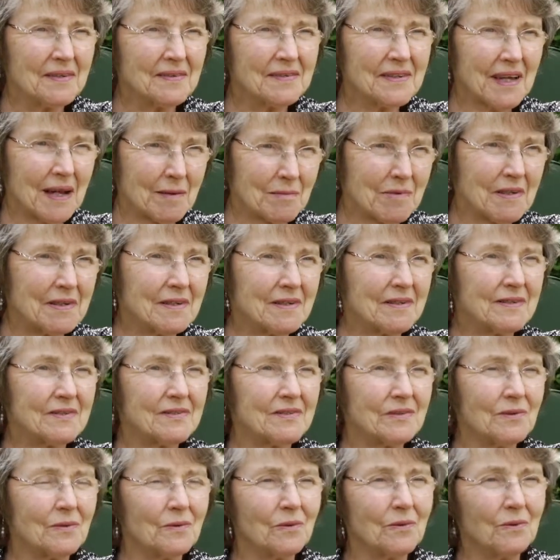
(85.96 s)

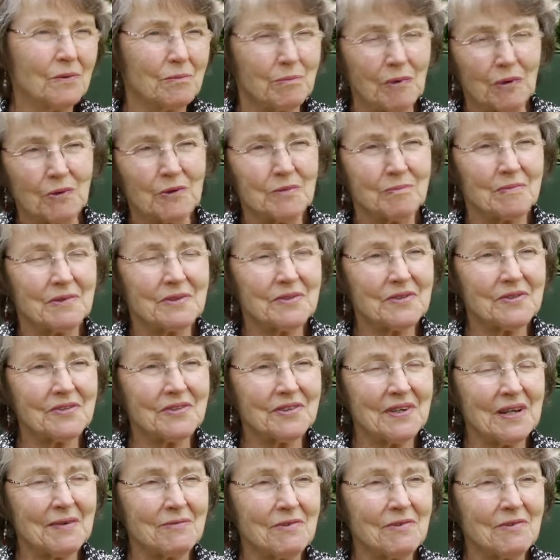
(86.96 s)
tablets and all appointments and